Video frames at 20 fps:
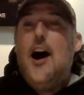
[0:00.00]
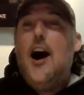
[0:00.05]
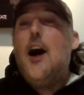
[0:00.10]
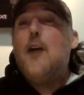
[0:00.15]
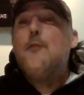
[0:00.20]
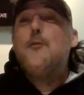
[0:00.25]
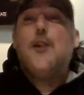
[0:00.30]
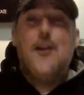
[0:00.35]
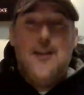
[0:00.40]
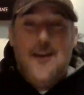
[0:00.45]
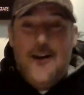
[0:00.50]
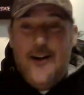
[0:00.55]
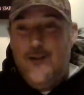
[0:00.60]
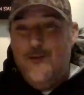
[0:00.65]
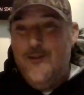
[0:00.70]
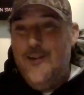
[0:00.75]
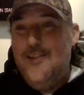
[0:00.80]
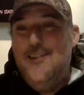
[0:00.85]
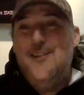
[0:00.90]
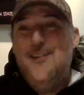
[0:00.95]
I'm going to
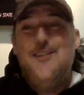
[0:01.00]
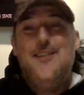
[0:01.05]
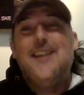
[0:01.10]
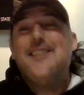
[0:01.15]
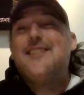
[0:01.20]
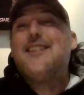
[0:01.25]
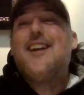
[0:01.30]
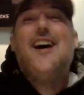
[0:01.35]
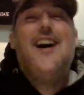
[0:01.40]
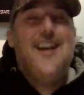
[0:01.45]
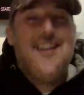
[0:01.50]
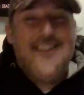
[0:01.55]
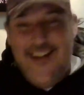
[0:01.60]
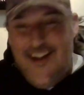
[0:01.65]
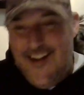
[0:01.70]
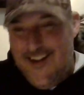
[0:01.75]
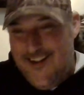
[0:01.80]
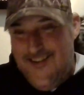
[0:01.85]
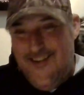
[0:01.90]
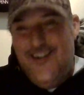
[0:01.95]
hunt with you. This guy's
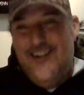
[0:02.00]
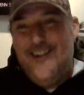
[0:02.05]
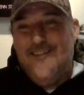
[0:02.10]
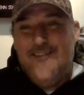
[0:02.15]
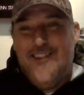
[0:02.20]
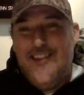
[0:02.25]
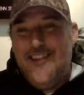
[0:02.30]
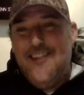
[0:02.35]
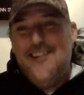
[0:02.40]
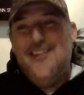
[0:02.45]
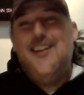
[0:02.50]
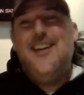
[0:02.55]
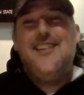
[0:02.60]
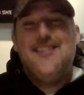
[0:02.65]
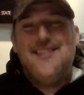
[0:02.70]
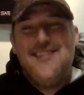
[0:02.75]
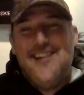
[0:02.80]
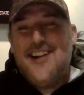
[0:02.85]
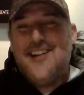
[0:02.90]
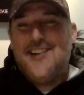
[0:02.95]
not going to hunt with you.
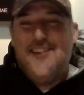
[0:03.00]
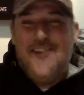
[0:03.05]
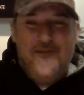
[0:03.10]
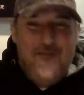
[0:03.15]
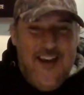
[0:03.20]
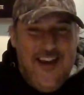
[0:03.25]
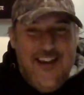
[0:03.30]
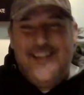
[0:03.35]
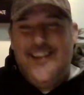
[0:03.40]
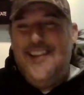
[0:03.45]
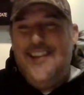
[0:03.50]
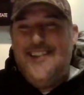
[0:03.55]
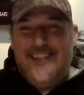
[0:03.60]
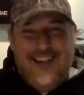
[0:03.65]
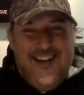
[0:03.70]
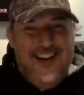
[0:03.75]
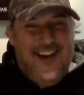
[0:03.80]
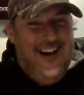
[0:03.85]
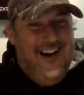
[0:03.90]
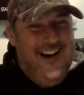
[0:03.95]
He's not going to meet
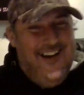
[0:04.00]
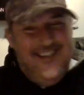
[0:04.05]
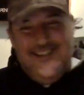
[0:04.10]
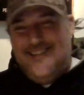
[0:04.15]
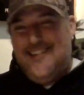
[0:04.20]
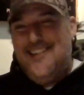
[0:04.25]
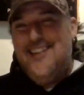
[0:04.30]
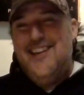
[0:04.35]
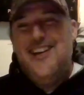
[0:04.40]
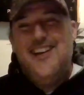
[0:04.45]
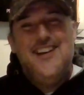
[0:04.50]
these guys.